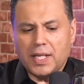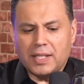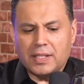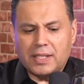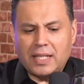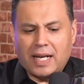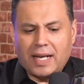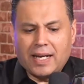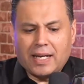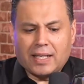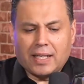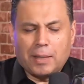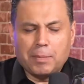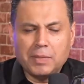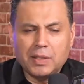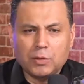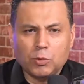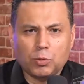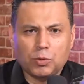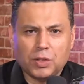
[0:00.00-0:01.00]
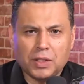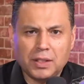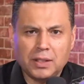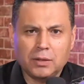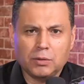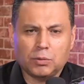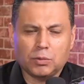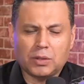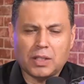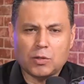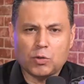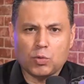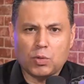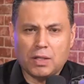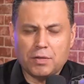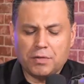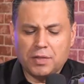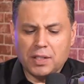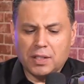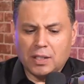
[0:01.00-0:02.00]
So you who are
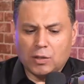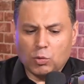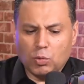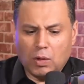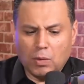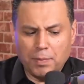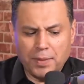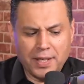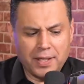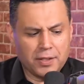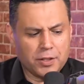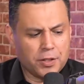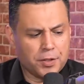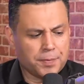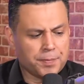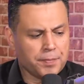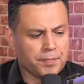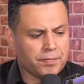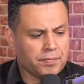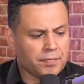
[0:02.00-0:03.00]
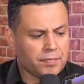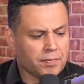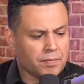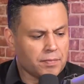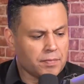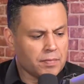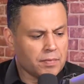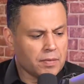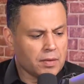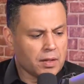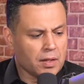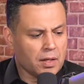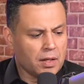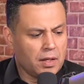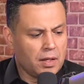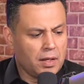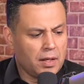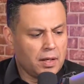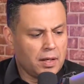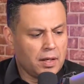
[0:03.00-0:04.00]
complaining about your life
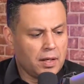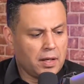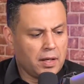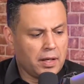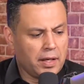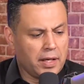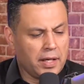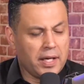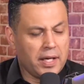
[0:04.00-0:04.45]
currently,